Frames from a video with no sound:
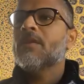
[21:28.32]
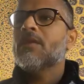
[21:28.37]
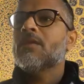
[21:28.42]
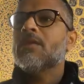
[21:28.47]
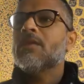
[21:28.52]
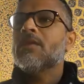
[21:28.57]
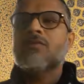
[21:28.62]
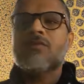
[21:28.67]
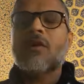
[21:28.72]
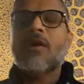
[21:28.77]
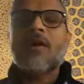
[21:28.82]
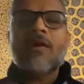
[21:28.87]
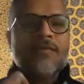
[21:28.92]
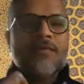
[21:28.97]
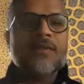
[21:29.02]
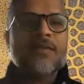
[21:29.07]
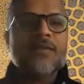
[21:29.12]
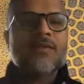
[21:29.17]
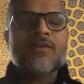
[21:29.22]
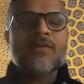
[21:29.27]
is
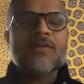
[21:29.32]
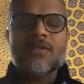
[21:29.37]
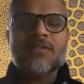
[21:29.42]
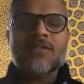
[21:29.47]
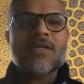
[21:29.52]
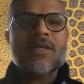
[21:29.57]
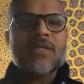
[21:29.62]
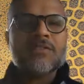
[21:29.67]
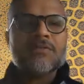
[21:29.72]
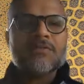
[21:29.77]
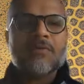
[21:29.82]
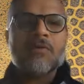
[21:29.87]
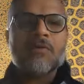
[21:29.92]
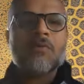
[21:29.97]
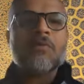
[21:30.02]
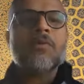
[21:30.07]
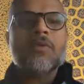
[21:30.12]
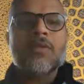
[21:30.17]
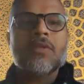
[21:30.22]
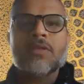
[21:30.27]
often criticized for
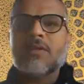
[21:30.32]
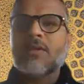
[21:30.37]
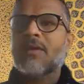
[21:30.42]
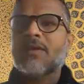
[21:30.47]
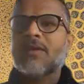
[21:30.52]
quoting